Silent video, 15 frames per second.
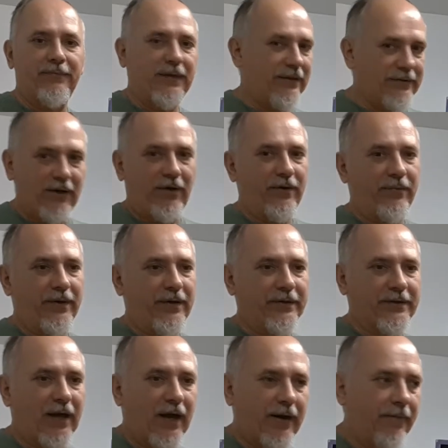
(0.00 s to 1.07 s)
them, he's the only one
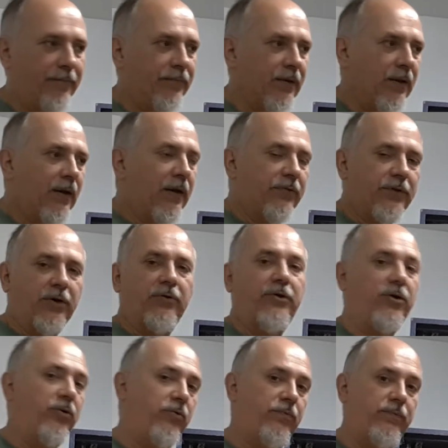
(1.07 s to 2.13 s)
that's got them.
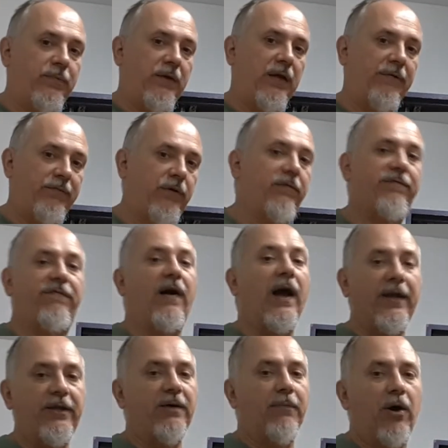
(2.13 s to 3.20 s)
If you
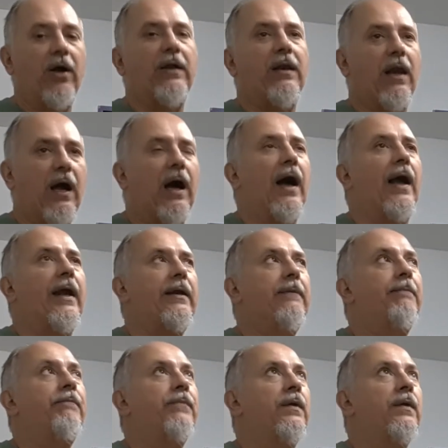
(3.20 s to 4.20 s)
find them online,